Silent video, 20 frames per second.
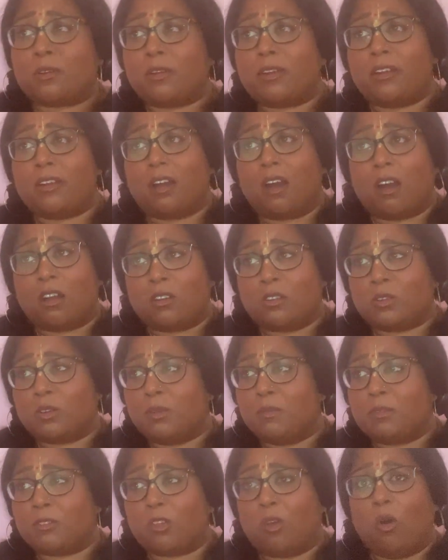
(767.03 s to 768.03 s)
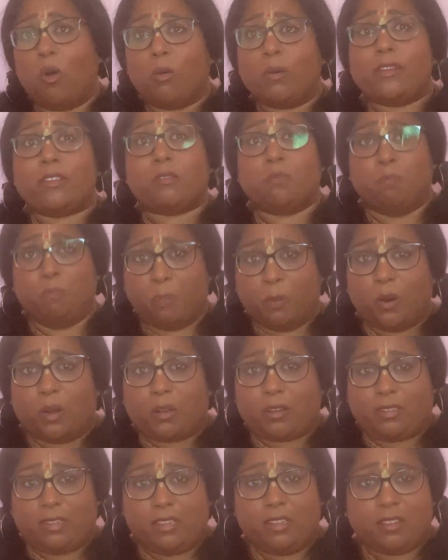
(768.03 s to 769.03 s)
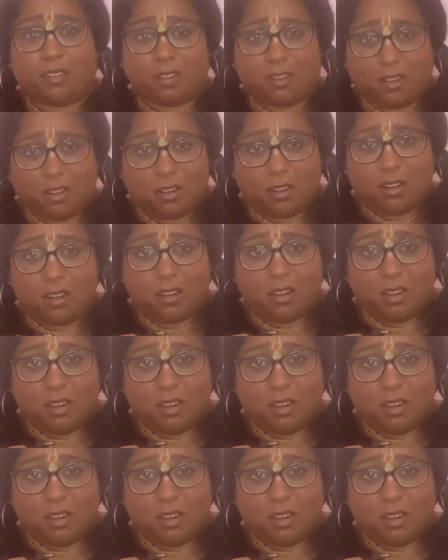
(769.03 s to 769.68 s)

Auditorium is always booked either.